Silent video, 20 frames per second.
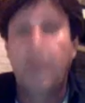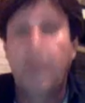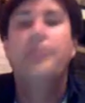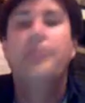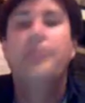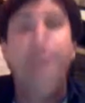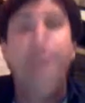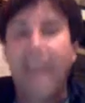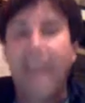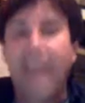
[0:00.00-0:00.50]

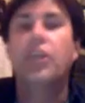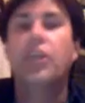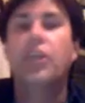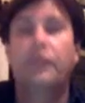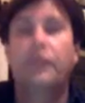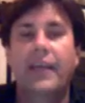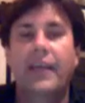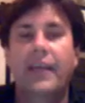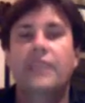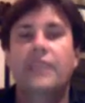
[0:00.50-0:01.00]
Thank you,
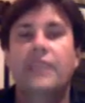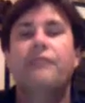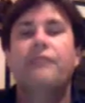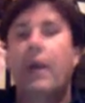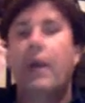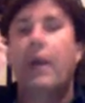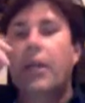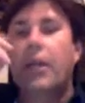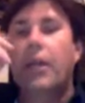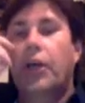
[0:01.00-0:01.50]
Viz.
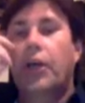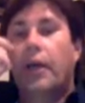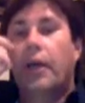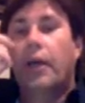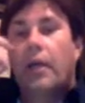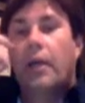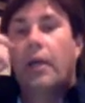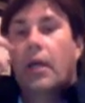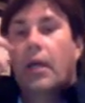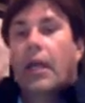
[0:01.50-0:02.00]
Very
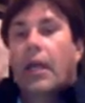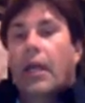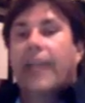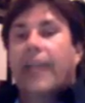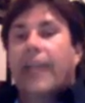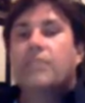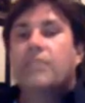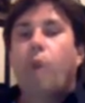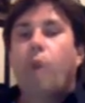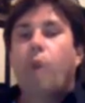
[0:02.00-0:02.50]
good.
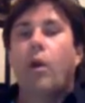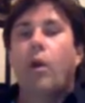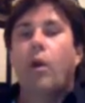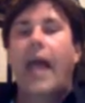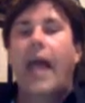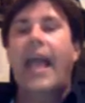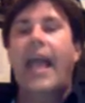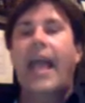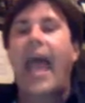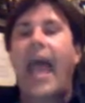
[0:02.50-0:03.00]
It's more
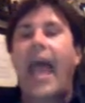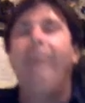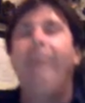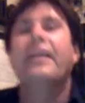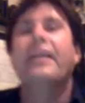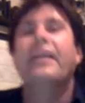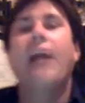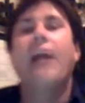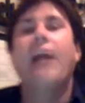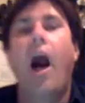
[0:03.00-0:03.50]
like
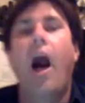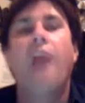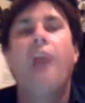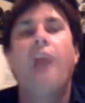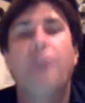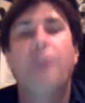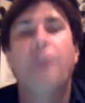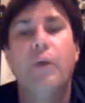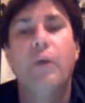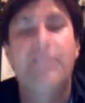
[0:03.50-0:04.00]
having
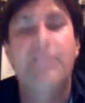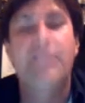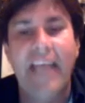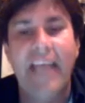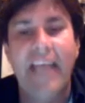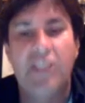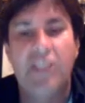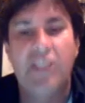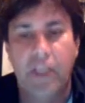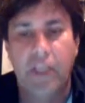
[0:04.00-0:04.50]

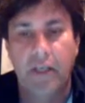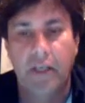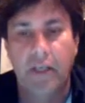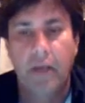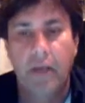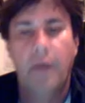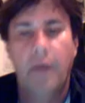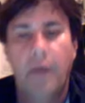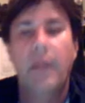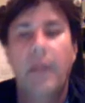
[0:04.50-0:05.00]
authorization
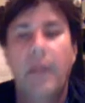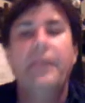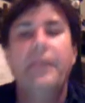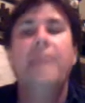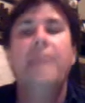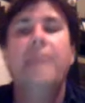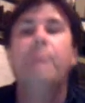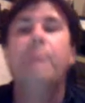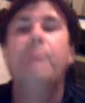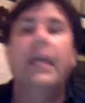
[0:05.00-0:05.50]

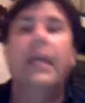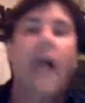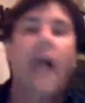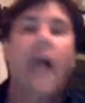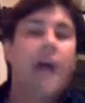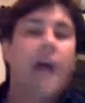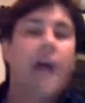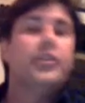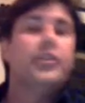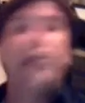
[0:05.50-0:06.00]
than being
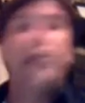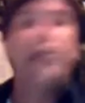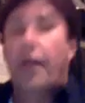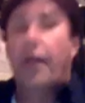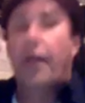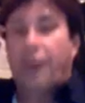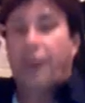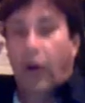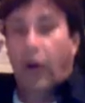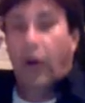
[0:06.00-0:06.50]
under
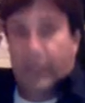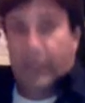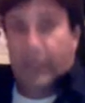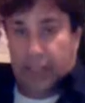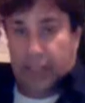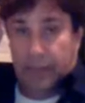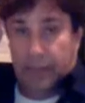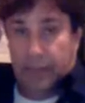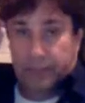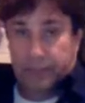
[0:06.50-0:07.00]

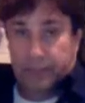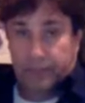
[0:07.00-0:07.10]
authority.